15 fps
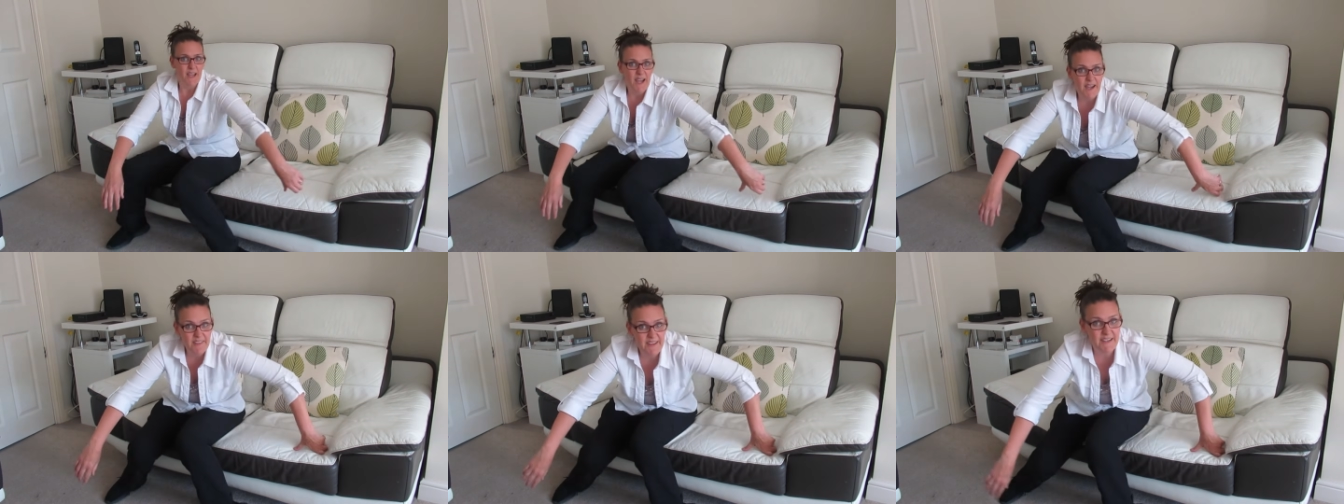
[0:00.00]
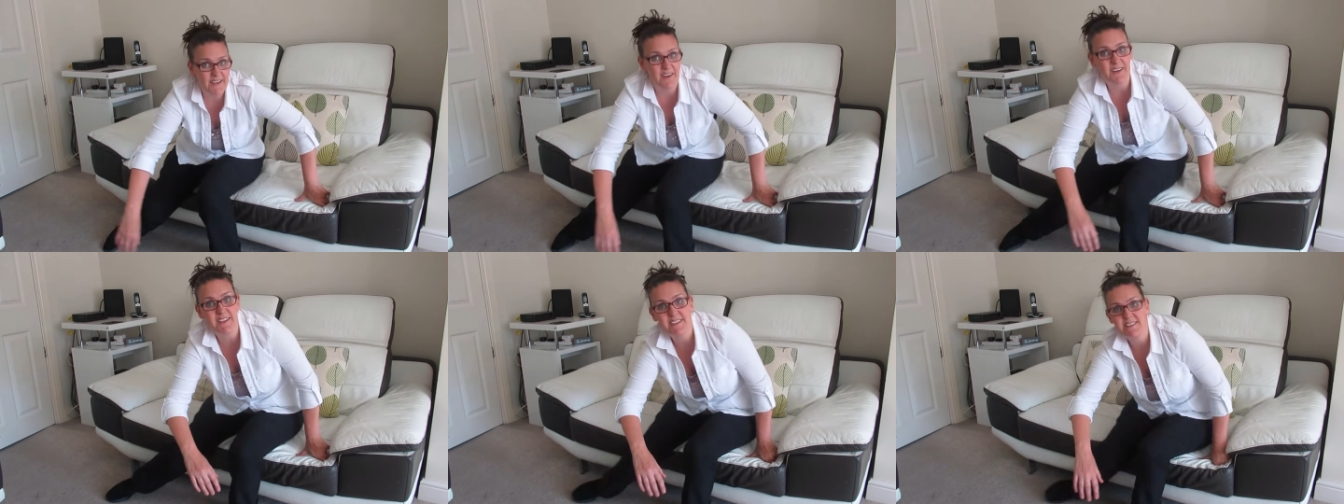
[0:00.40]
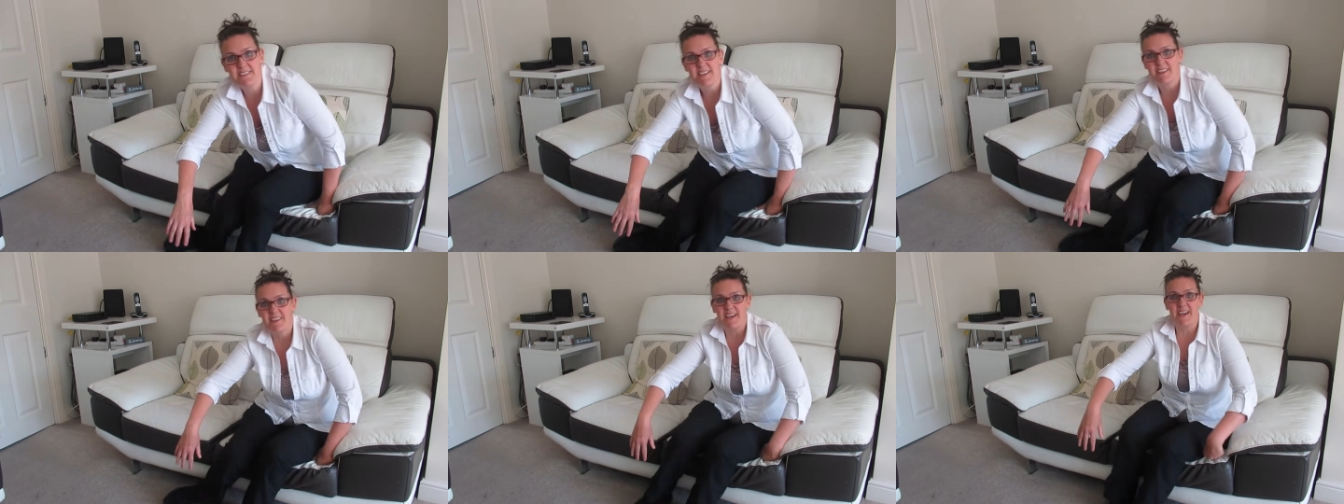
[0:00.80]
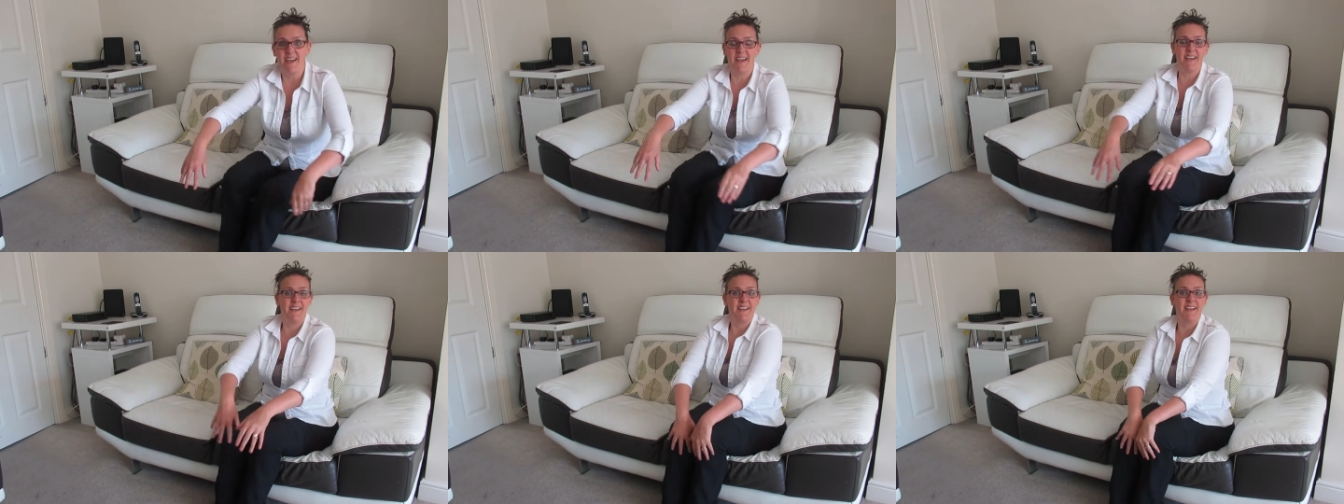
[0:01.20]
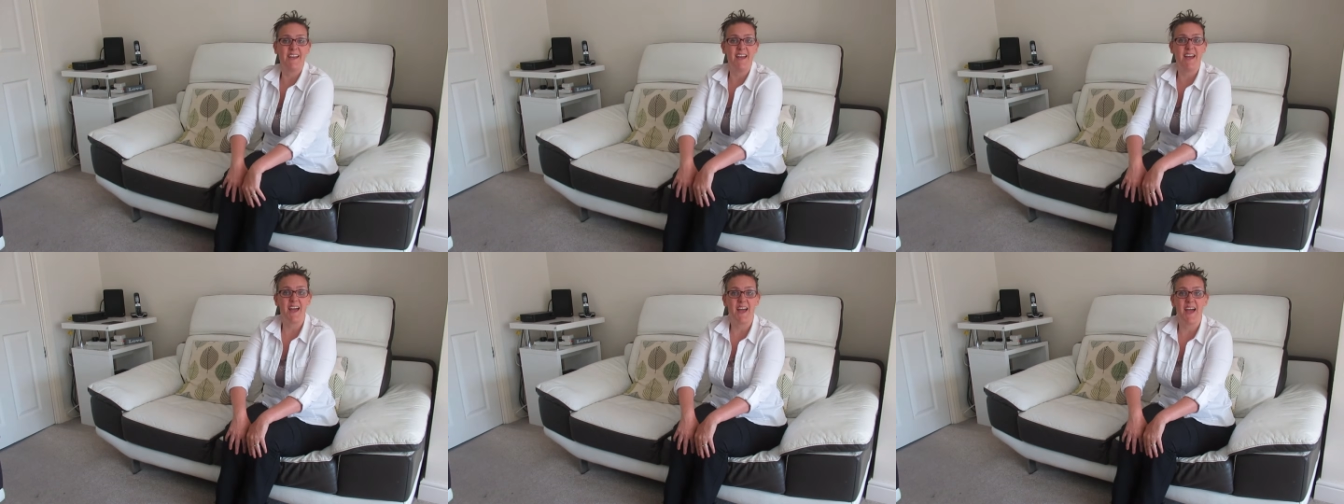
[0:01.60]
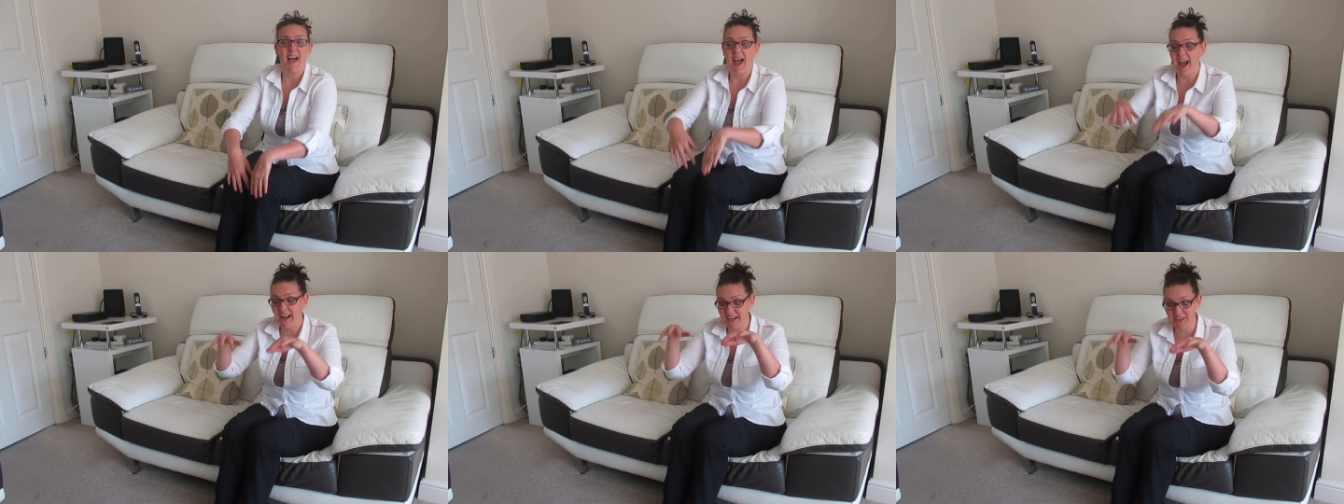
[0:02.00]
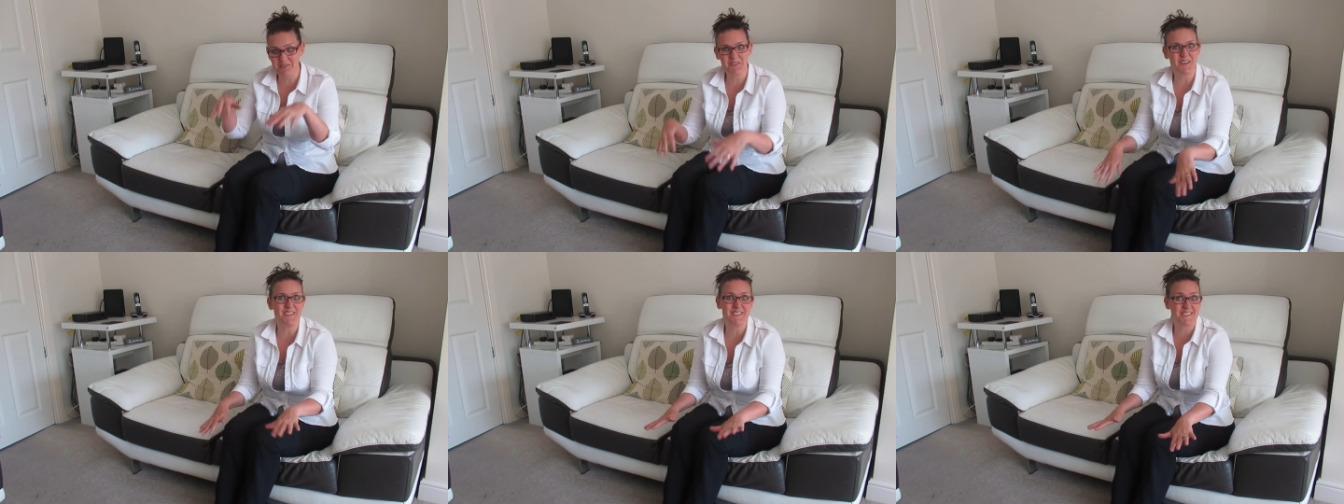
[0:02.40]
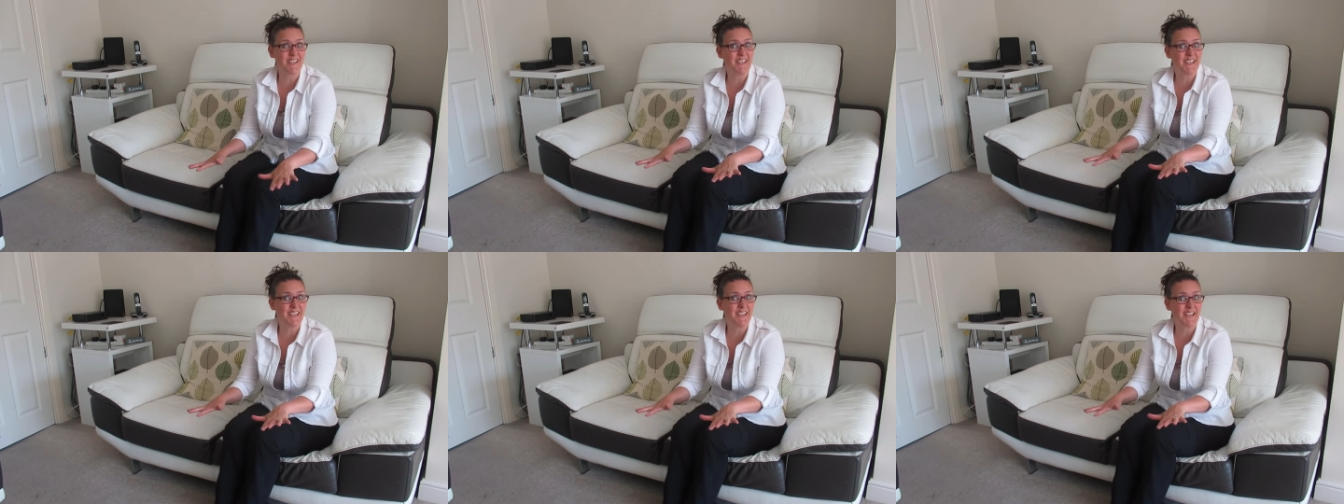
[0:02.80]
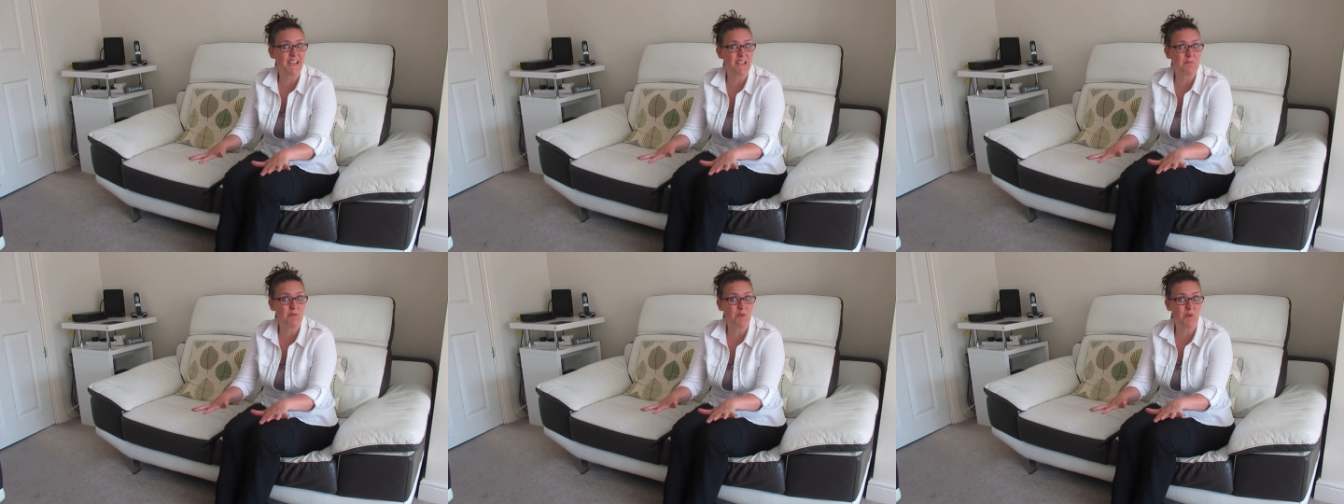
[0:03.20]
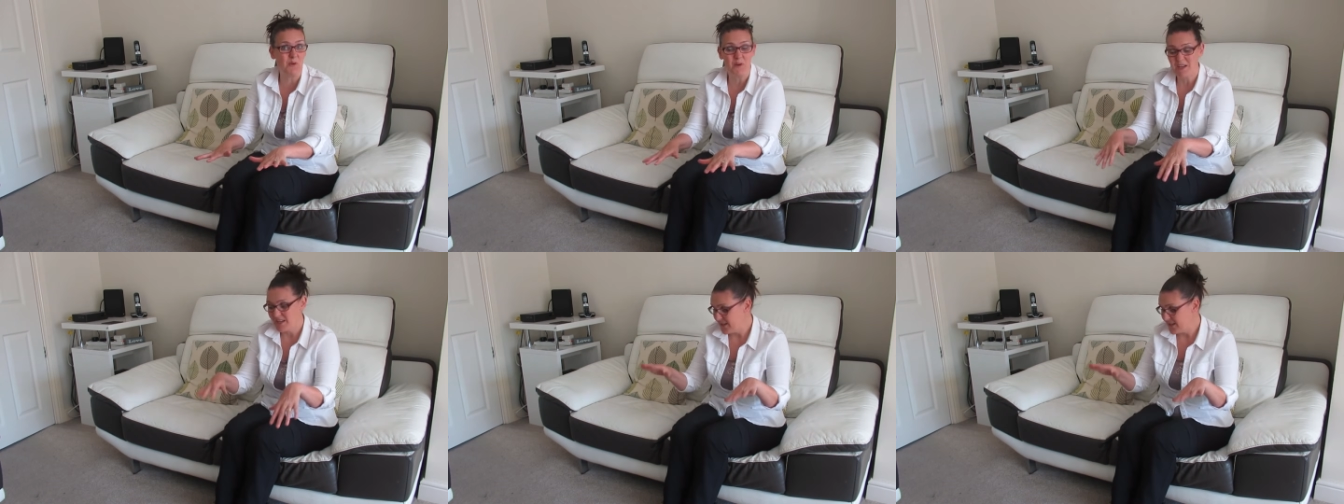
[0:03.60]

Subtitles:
and then I can sit there and I'm not sinking anymore.